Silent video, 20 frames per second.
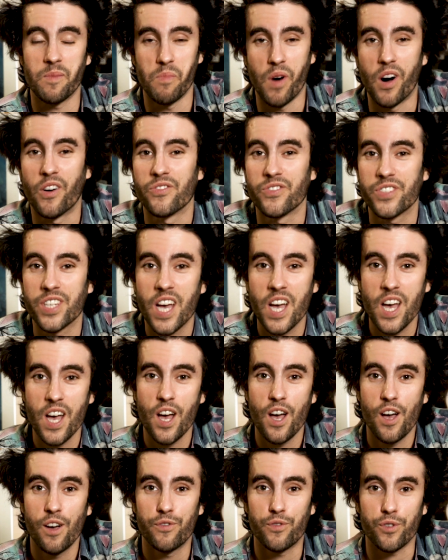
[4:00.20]
month
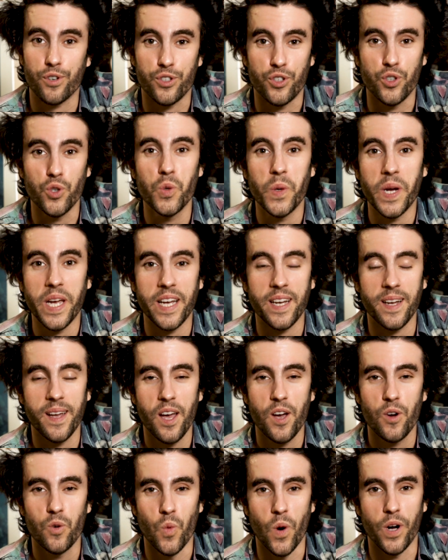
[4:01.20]
for doing
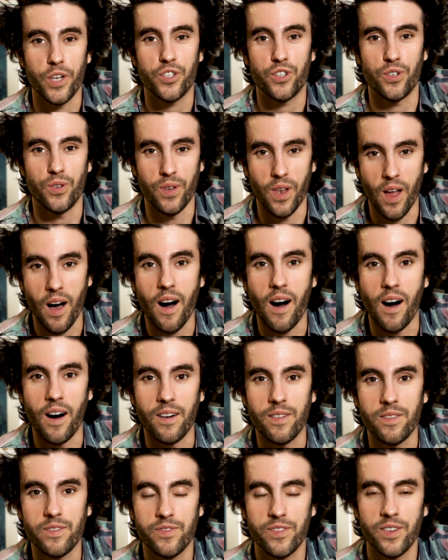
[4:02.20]
what you
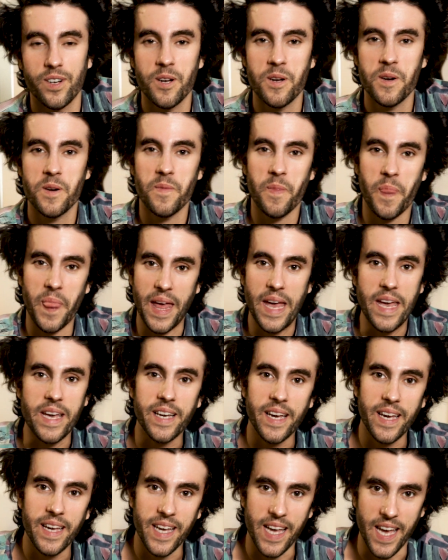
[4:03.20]
love.
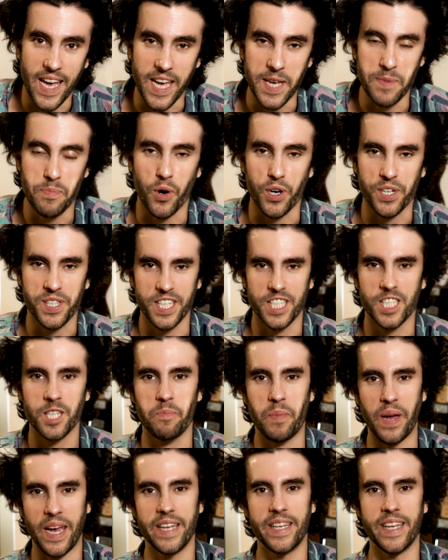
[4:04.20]
AKA
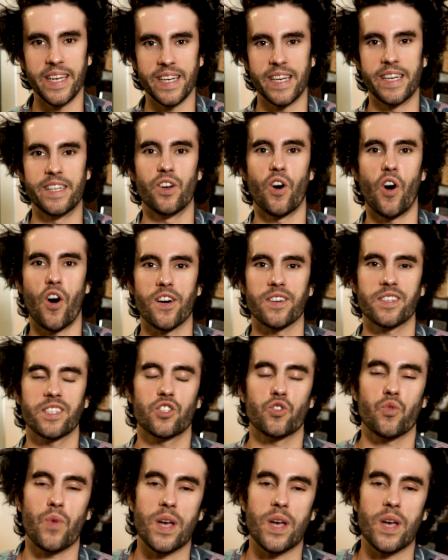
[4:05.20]
participating in artist